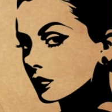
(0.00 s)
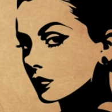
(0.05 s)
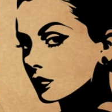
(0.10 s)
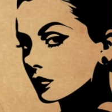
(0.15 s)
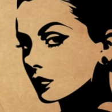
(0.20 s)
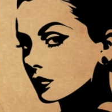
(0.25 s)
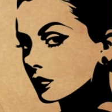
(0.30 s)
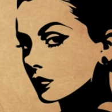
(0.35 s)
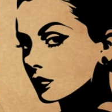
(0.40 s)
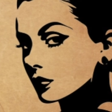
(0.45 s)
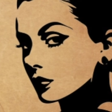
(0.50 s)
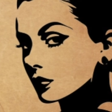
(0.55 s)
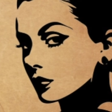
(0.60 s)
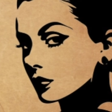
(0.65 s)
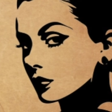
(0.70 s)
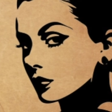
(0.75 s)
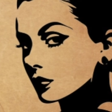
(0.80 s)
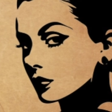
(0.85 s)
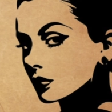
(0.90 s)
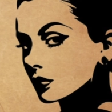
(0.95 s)

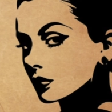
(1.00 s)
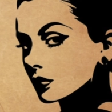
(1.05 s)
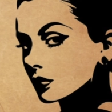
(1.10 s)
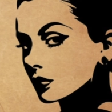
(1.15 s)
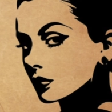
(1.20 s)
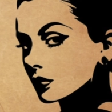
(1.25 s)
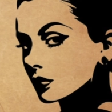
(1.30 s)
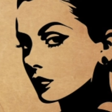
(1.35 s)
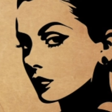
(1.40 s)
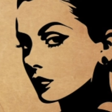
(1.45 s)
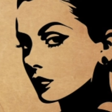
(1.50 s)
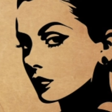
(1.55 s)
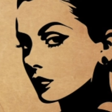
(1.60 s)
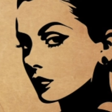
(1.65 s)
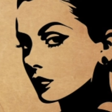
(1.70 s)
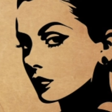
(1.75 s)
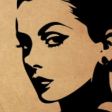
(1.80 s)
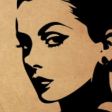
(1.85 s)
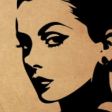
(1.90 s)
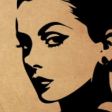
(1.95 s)

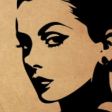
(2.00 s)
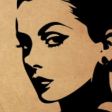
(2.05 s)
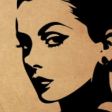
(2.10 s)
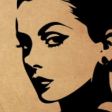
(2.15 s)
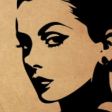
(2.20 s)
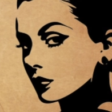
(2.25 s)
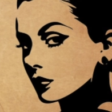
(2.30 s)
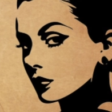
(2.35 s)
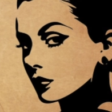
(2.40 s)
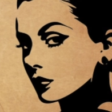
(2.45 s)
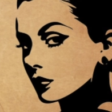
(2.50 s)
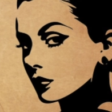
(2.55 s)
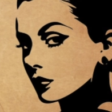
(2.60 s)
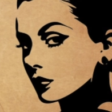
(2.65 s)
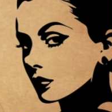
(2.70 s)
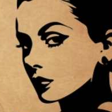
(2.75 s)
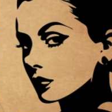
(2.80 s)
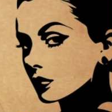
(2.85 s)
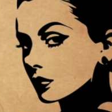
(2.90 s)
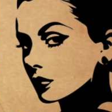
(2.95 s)

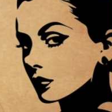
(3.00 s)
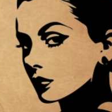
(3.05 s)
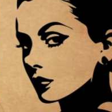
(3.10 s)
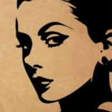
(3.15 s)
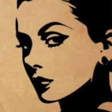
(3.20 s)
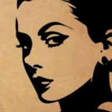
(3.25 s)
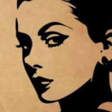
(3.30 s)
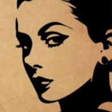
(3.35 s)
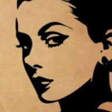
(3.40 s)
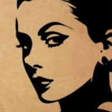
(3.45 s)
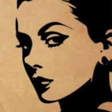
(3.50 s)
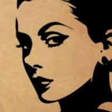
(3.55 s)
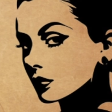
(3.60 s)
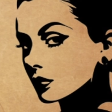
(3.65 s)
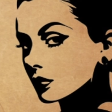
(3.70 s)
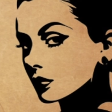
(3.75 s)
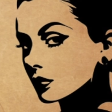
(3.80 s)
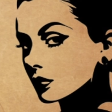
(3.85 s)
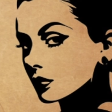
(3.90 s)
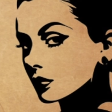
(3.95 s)

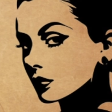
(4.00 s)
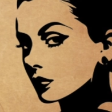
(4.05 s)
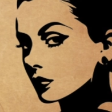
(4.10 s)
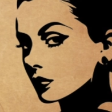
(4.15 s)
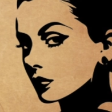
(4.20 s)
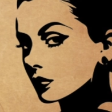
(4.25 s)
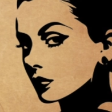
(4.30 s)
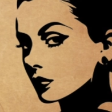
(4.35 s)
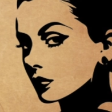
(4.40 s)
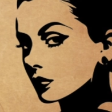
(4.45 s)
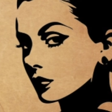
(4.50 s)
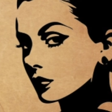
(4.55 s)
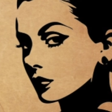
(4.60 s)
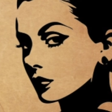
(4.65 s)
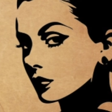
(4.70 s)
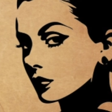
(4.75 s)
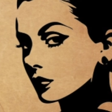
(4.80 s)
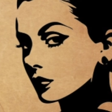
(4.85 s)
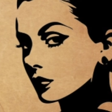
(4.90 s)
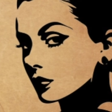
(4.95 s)

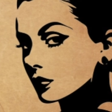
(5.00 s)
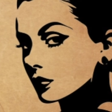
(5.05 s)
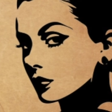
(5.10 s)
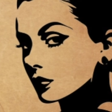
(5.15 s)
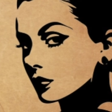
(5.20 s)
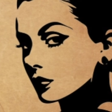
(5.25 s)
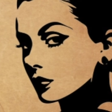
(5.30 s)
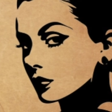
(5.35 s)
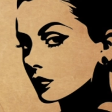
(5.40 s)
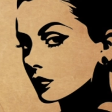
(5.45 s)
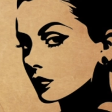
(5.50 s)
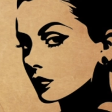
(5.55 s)
(no lip movement)